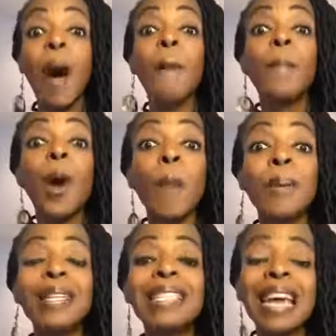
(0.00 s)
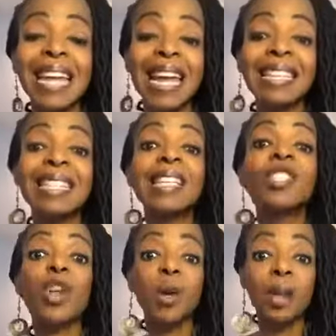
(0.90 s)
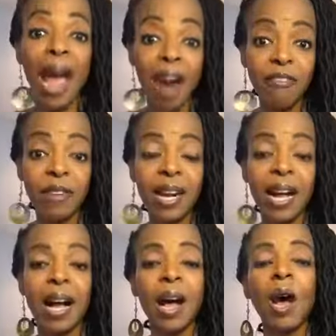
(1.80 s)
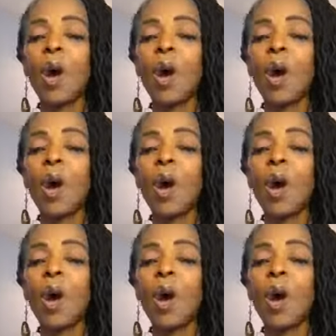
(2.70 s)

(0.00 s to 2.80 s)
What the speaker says: purposeandexcellence.africa.